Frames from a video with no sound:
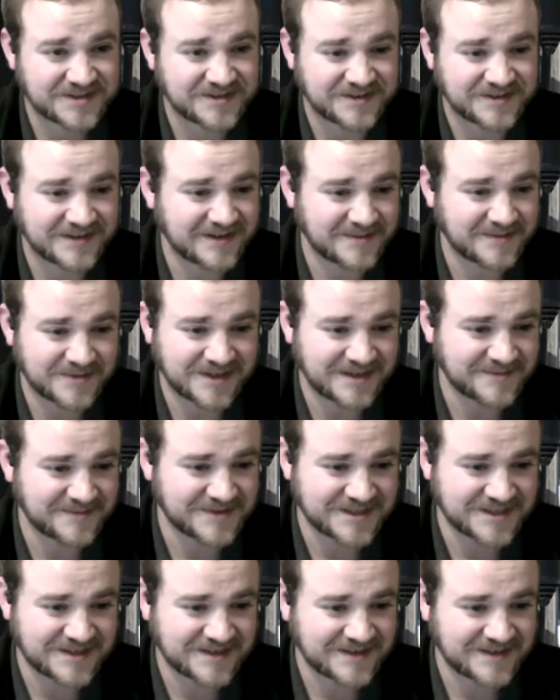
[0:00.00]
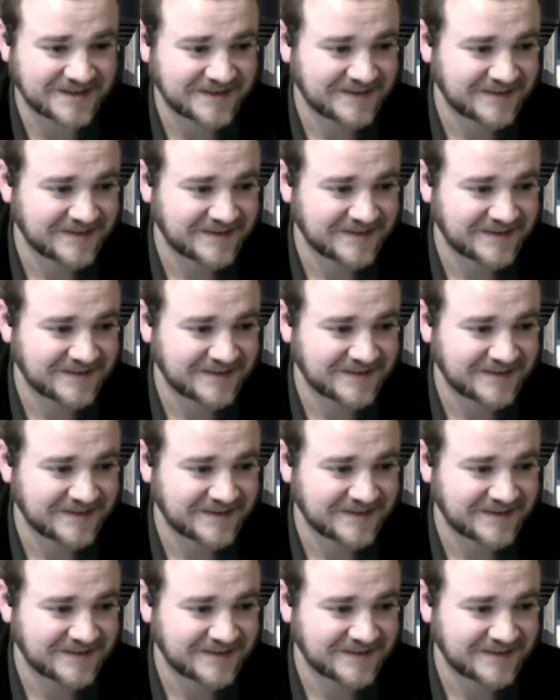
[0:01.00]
You can get them on Amazon,